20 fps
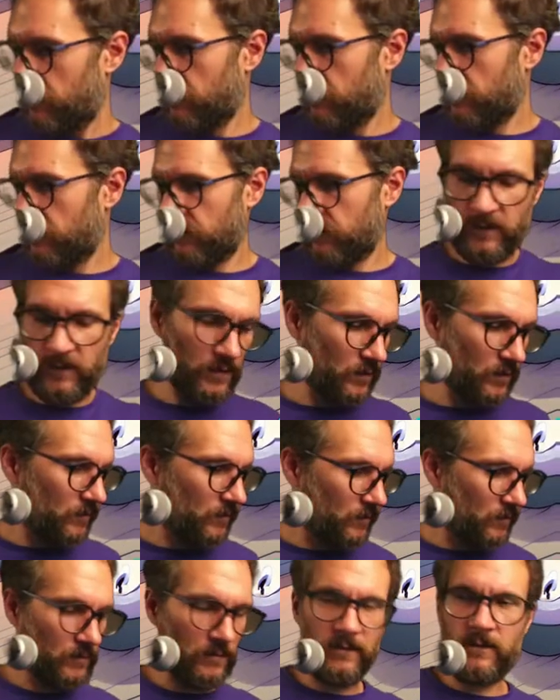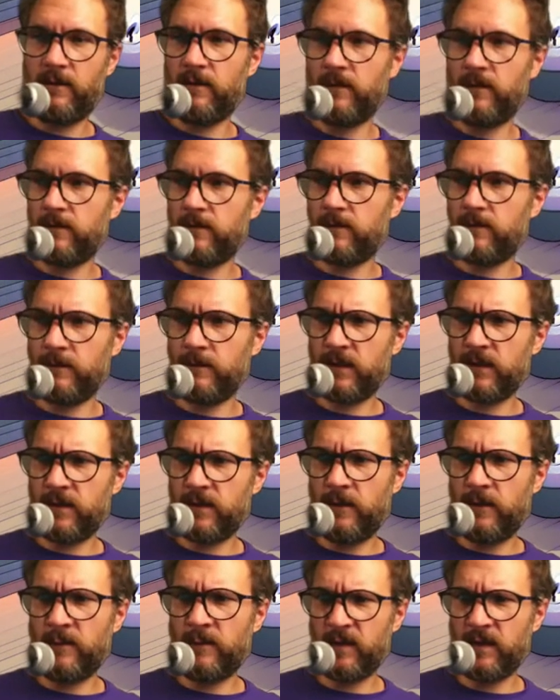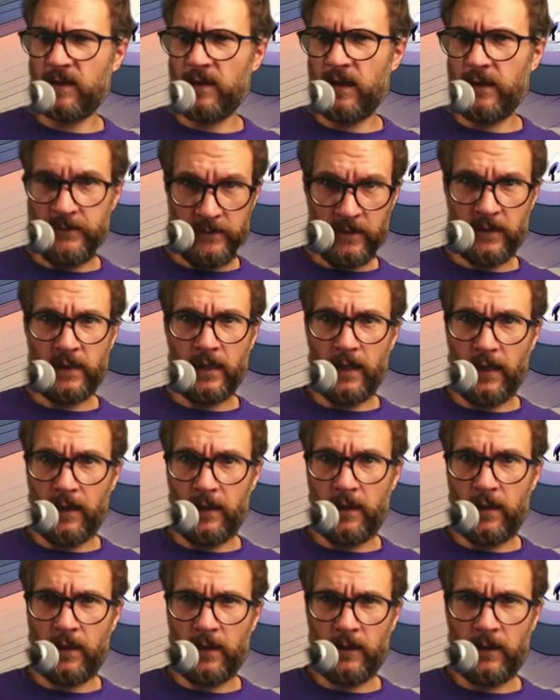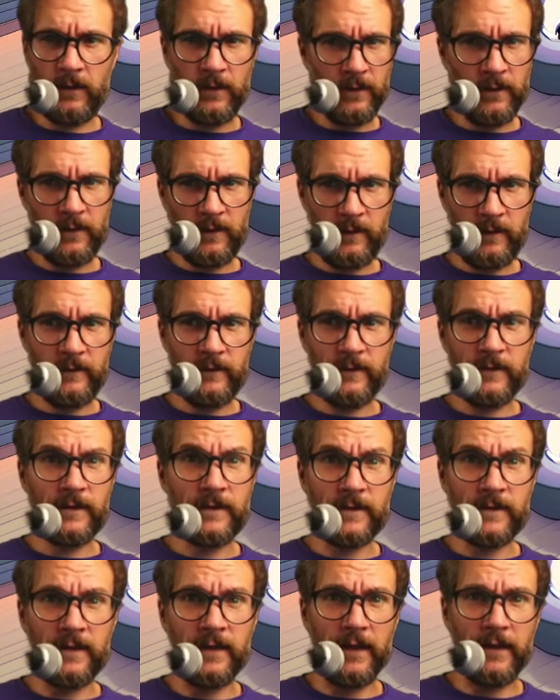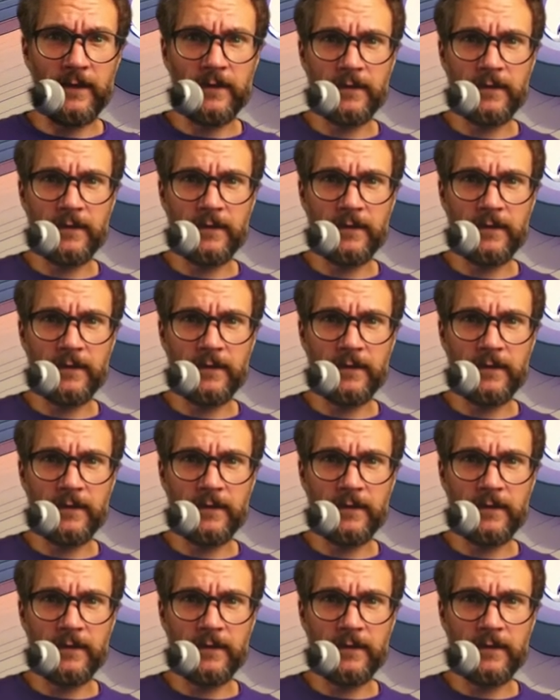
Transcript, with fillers: Oh no, I'm gonna try one more time. Okay, see ya.